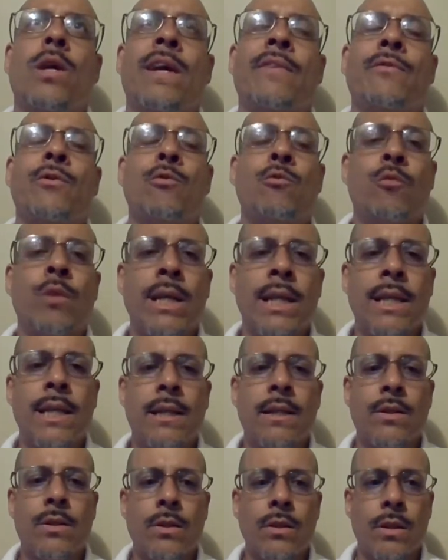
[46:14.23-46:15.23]
if you
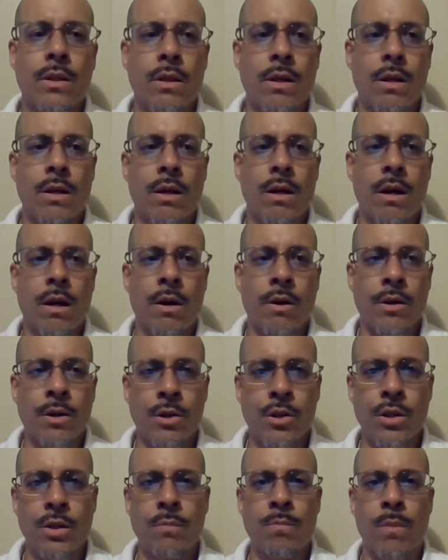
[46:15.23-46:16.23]
really are a
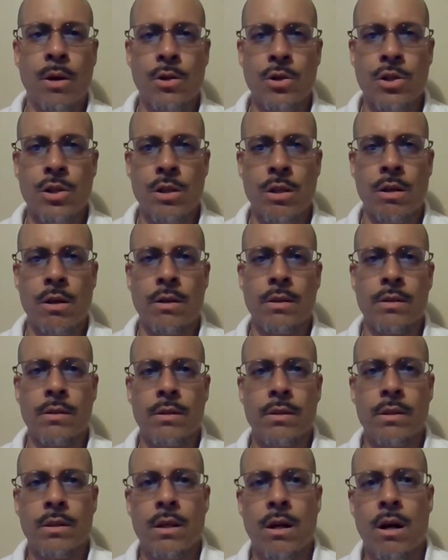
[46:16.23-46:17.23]
good martial
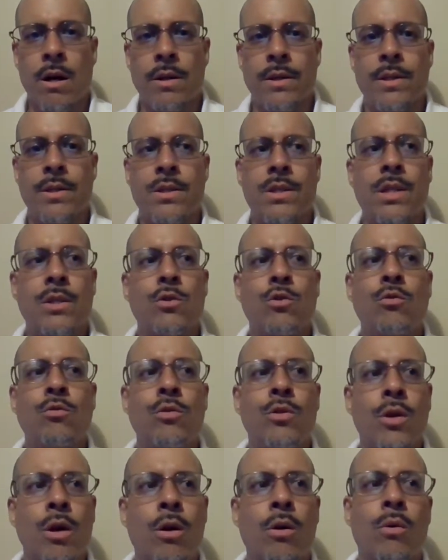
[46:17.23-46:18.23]
artist, then you
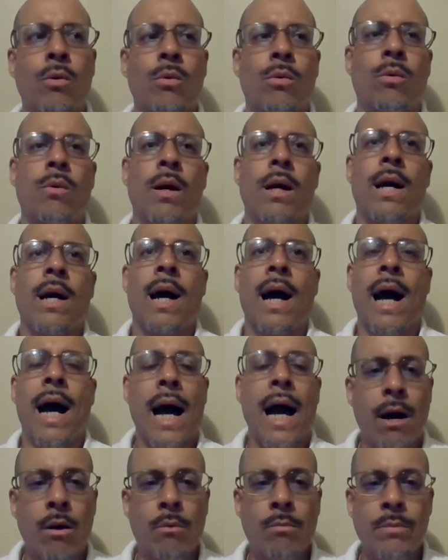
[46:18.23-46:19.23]
know
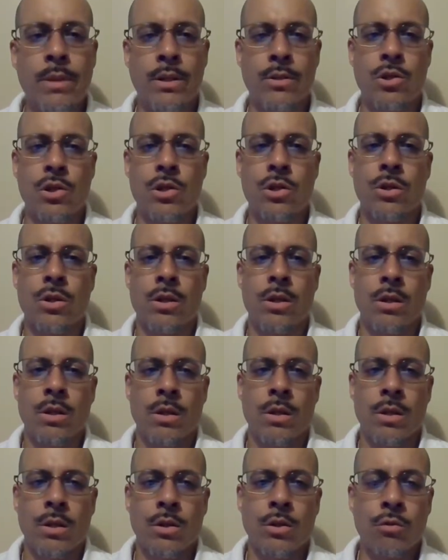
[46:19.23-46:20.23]
how much
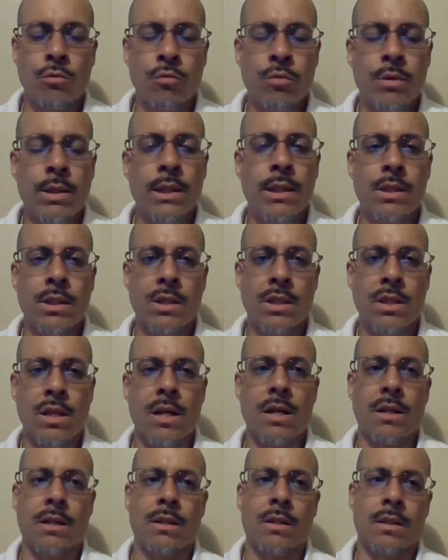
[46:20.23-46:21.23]
you really
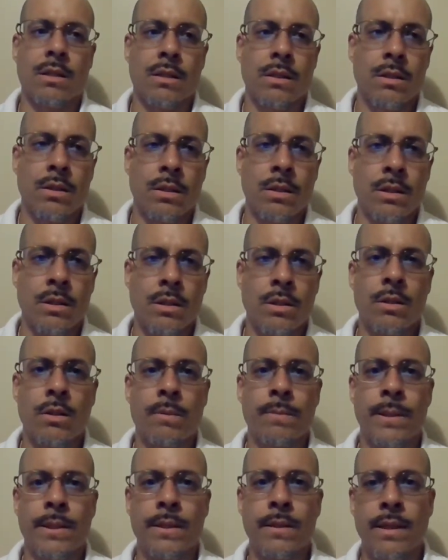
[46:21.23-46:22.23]
suck. You
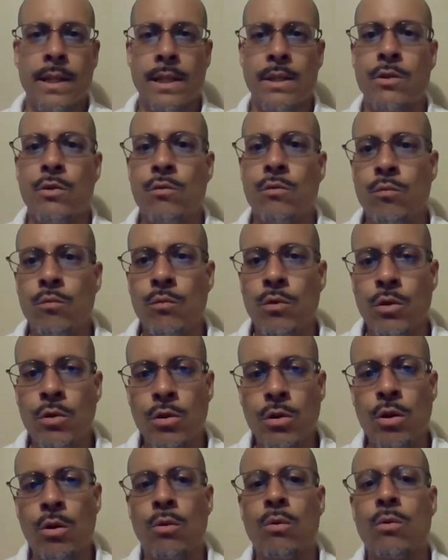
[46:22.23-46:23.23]
know what I mean? Like, you
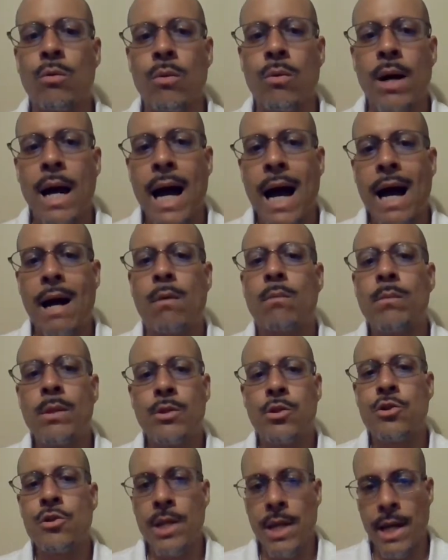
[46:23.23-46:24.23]
know how
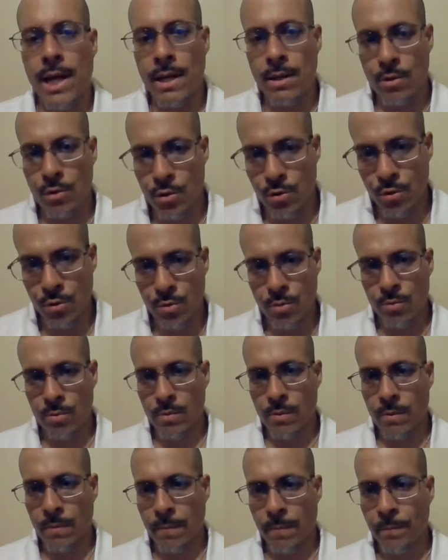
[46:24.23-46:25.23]
much you can't do.
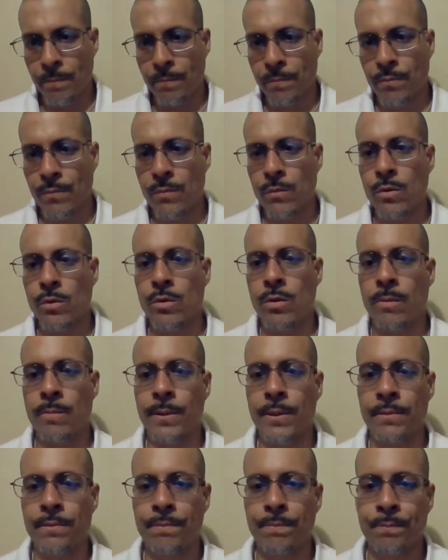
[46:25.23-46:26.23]
You know what I
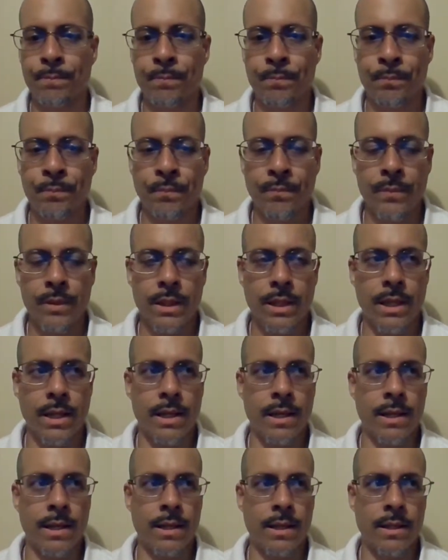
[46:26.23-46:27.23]
mean?
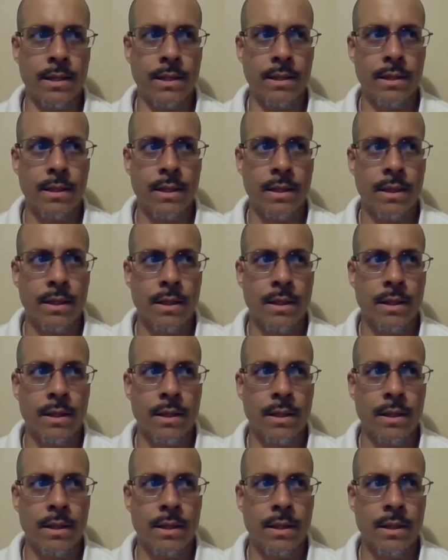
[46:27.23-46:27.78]
And